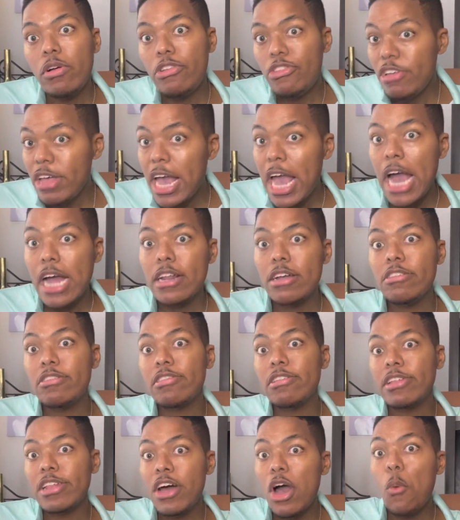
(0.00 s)
she had
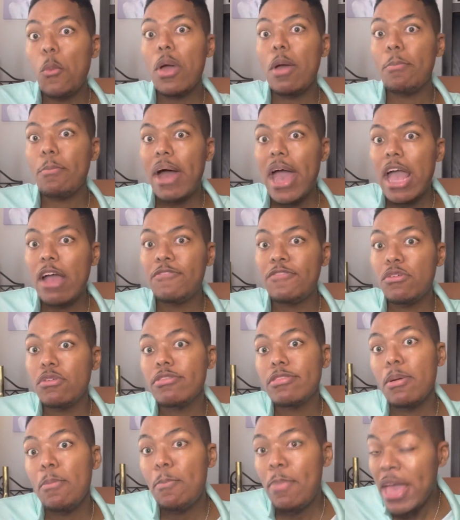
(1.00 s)
slept with Mike for
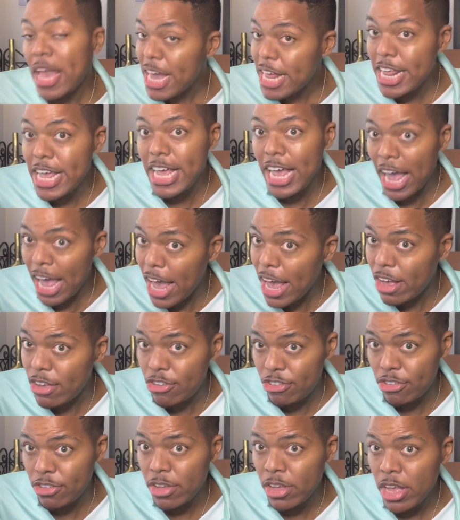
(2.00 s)
some petty
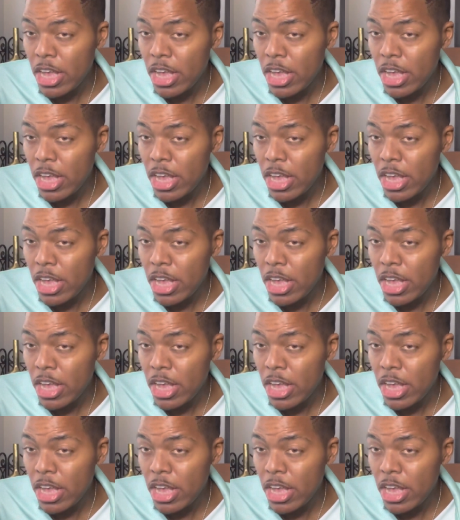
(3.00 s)
cash,